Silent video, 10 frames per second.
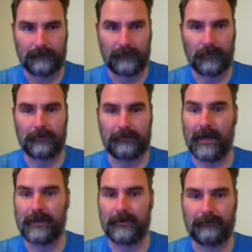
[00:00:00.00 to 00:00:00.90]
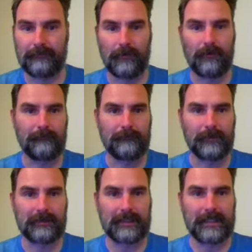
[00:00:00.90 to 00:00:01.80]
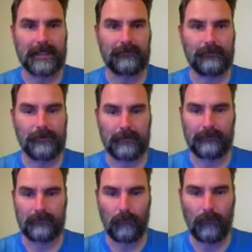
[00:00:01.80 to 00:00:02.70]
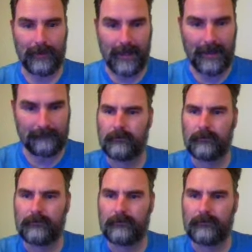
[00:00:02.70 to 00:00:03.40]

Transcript: So it's not your full Linux, Unix, whatnot.